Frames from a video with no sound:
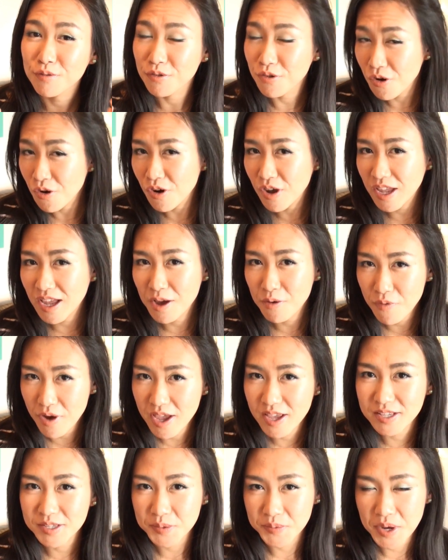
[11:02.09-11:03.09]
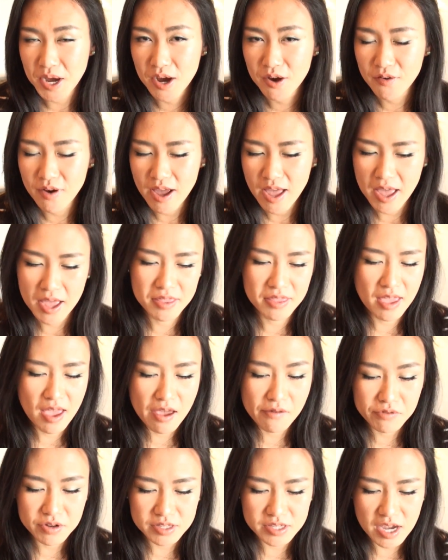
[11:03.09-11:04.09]
of going away as well, and
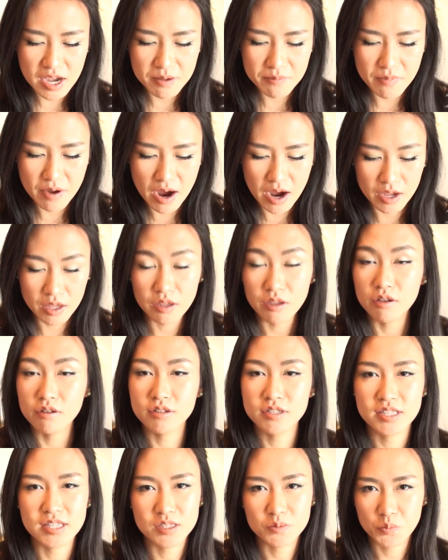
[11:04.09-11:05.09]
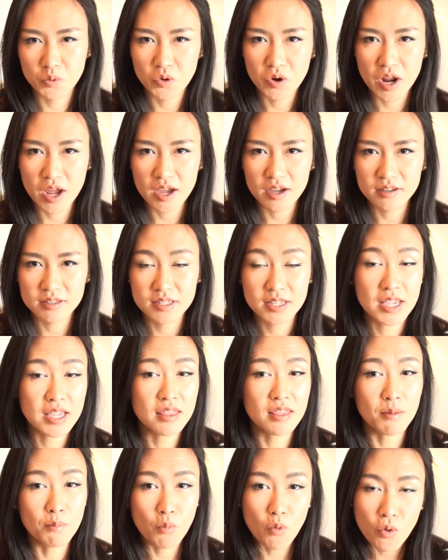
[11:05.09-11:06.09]
every time I use these products
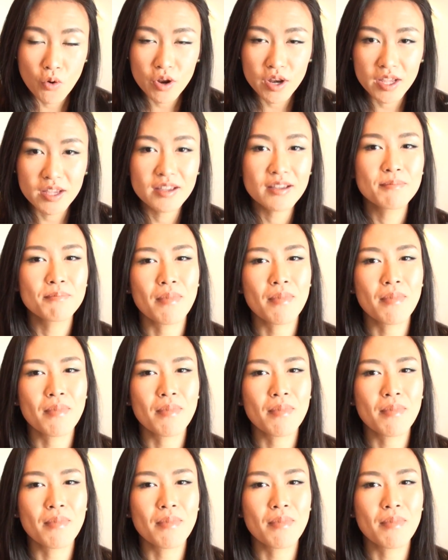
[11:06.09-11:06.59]
in the morning,